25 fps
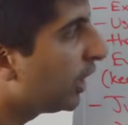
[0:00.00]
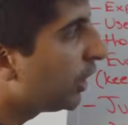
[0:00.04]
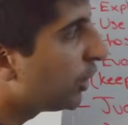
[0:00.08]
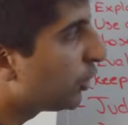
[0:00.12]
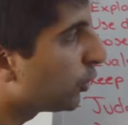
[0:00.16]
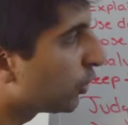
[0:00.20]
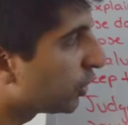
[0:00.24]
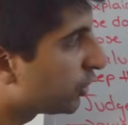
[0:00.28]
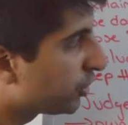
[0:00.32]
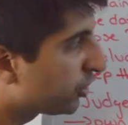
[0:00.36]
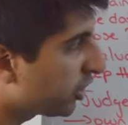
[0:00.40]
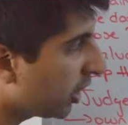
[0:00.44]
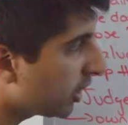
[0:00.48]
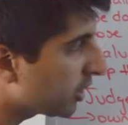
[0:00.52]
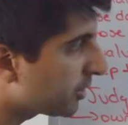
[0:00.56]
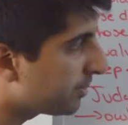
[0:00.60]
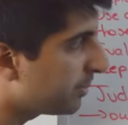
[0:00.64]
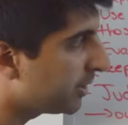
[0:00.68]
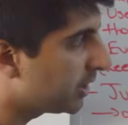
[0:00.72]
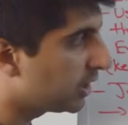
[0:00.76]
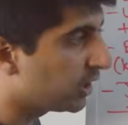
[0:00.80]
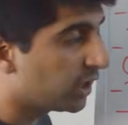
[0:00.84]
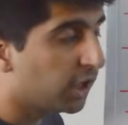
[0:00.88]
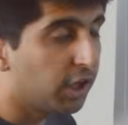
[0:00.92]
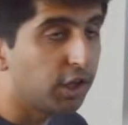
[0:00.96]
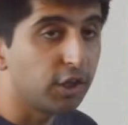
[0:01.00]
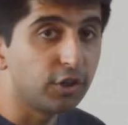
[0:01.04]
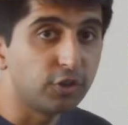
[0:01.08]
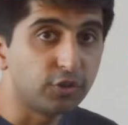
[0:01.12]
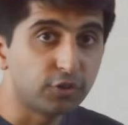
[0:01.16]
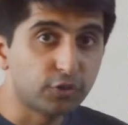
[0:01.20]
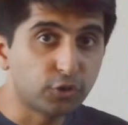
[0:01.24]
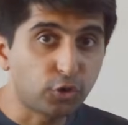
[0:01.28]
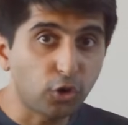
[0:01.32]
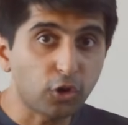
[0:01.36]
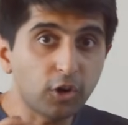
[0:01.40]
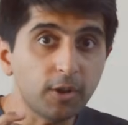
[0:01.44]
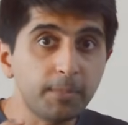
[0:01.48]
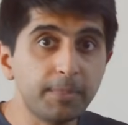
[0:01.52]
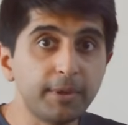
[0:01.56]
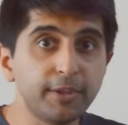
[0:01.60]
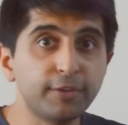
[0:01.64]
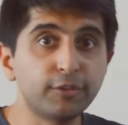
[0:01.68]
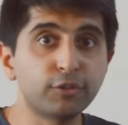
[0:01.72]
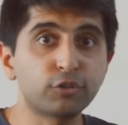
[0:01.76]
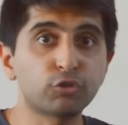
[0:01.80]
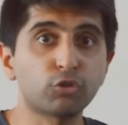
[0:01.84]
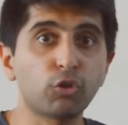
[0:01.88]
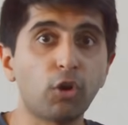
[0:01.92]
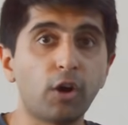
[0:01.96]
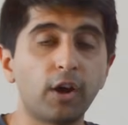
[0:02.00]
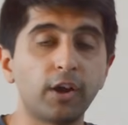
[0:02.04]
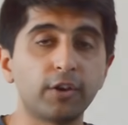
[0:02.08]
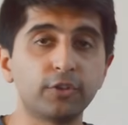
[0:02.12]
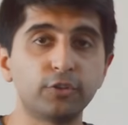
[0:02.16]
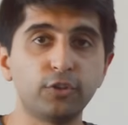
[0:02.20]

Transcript: Your judgment has got to be strong,